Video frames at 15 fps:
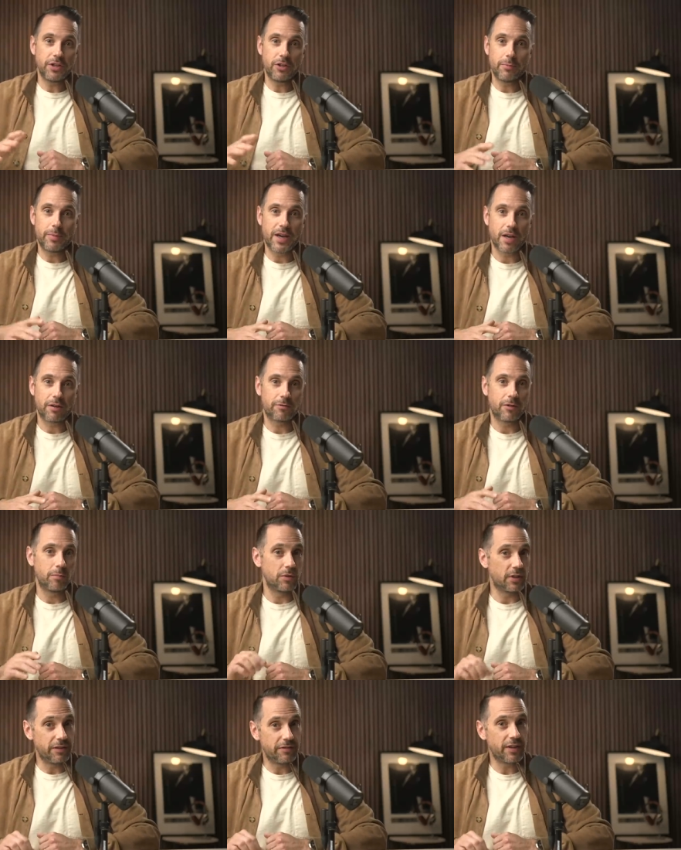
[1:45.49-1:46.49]
you back
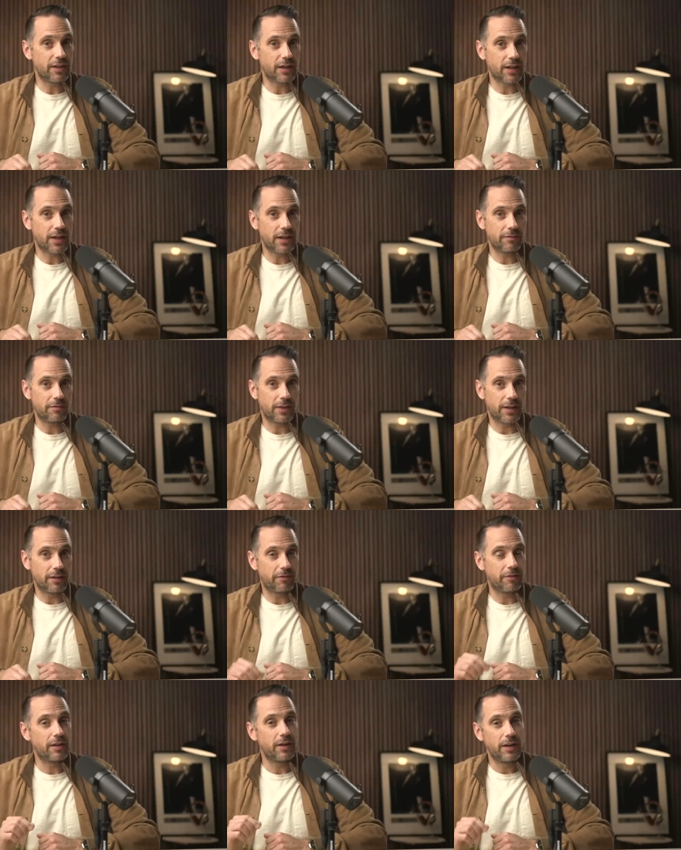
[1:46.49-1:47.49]
from living the kind of
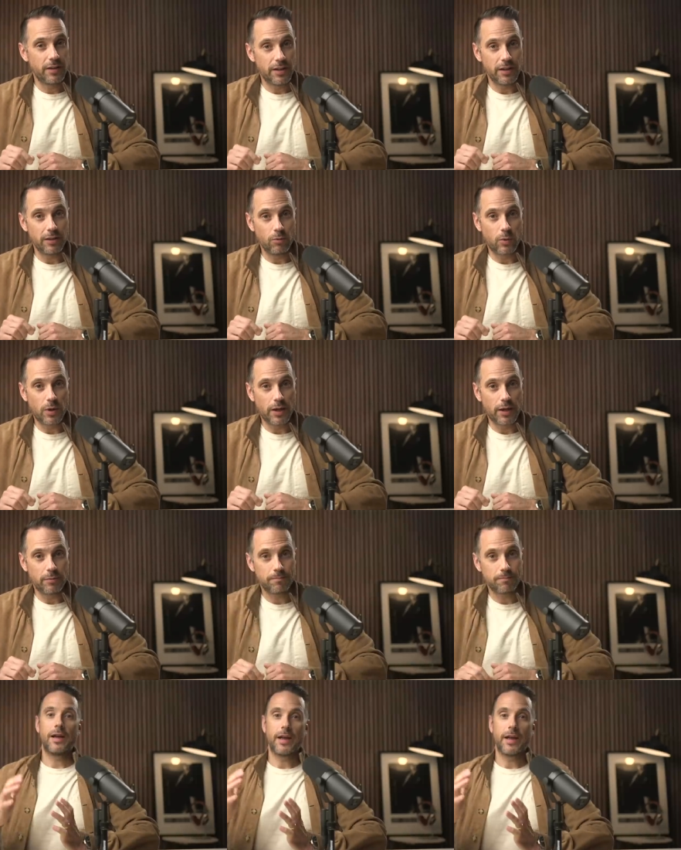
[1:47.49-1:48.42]
life that you want.